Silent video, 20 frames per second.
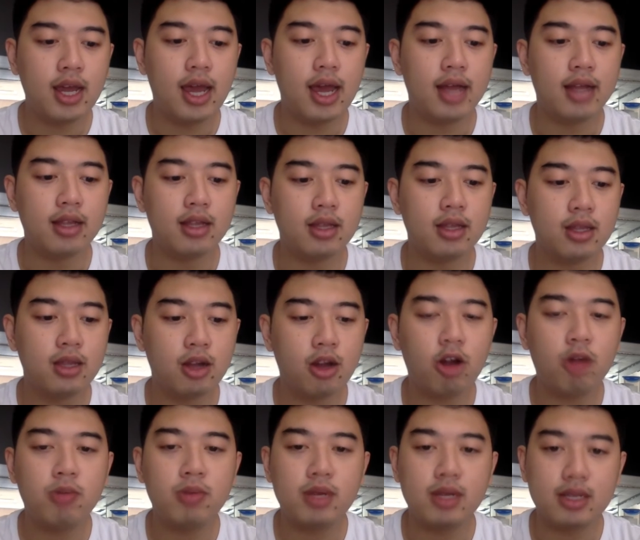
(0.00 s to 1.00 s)
and the
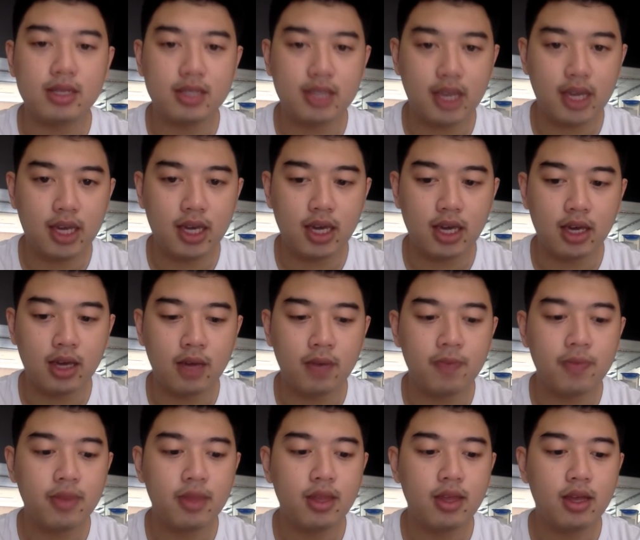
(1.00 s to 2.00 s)
government is taking